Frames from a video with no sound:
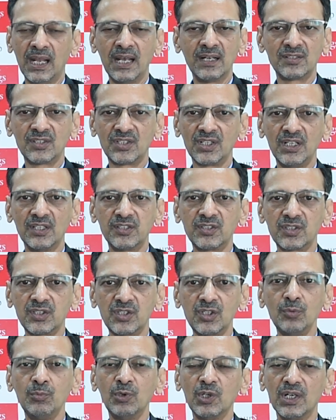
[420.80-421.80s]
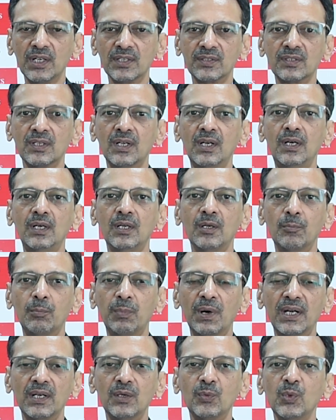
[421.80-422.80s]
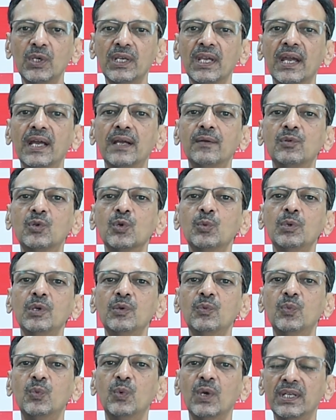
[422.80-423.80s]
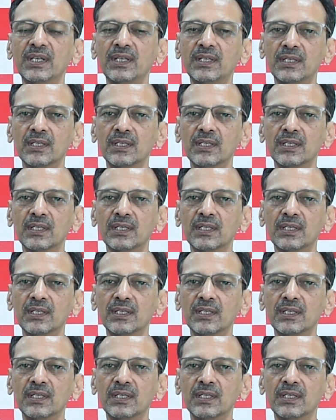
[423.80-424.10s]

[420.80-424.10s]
large scale stimulus, but we have to be very